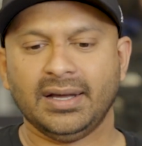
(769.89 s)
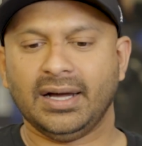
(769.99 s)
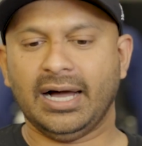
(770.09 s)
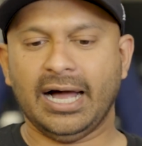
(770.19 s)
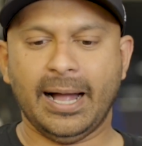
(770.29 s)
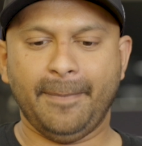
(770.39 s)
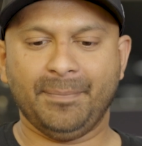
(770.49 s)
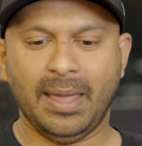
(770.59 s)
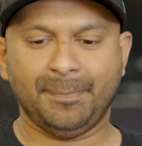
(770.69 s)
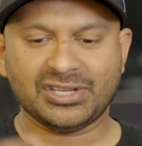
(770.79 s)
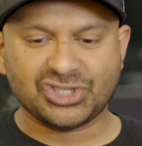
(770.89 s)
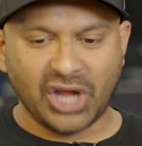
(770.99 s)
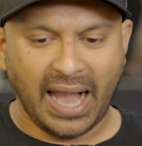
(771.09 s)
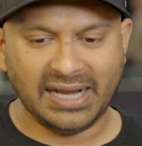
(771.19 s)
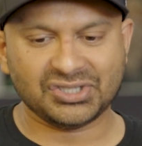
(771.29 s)
a big
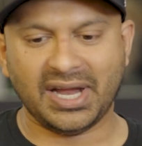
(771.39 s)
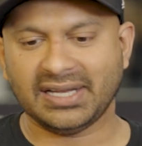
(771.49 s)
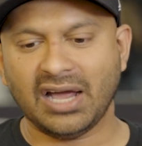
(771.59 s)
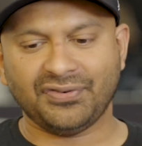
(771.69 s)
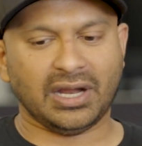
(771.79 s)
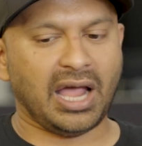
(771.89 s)
challenge right now for